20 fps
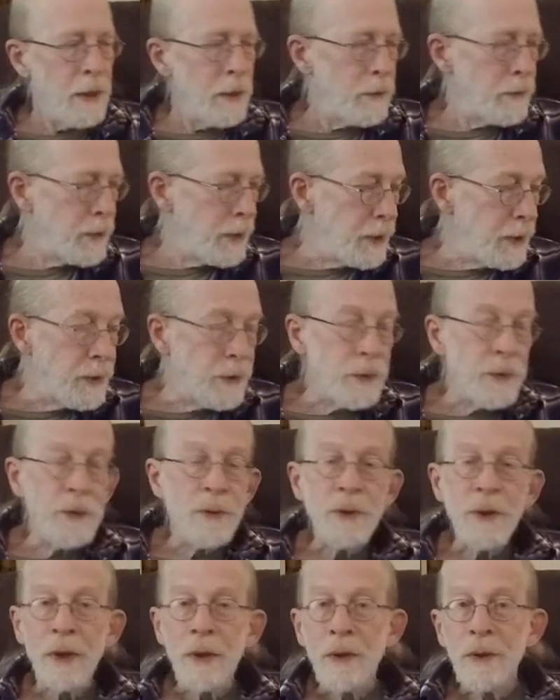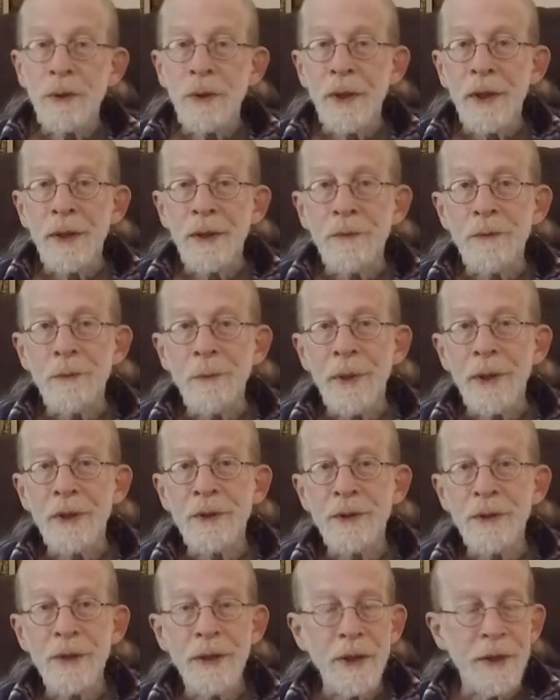We use our creative
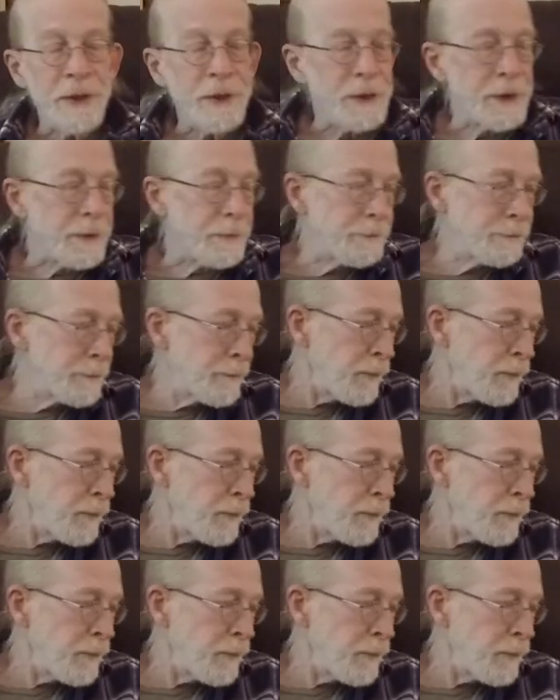imagination.